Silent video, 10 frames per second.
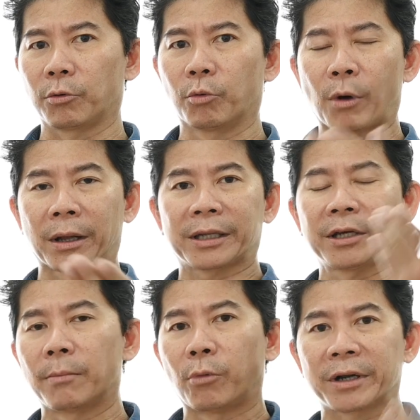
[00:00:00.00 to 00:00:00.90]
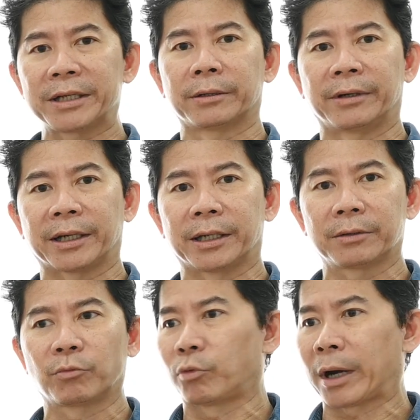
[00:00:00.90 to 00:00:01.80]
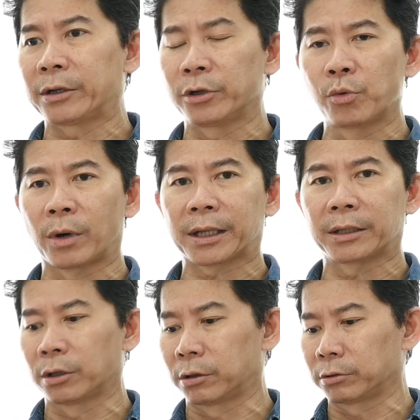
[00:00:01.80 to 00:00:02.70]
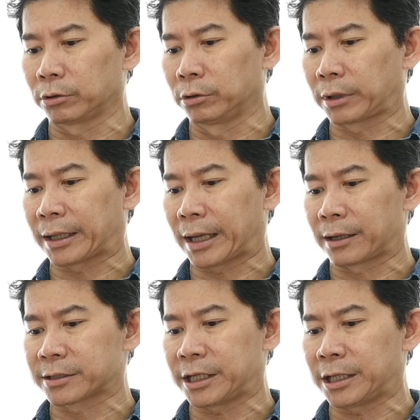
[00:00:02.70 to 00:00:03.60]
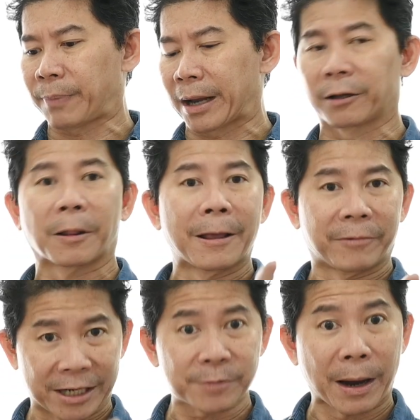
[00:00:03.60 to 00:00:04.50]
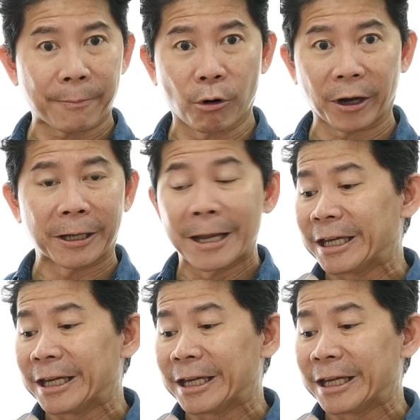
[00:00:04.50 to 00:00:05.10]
Well, you're monitoring it. Why do you want to look at the LCD panel? Here's my point.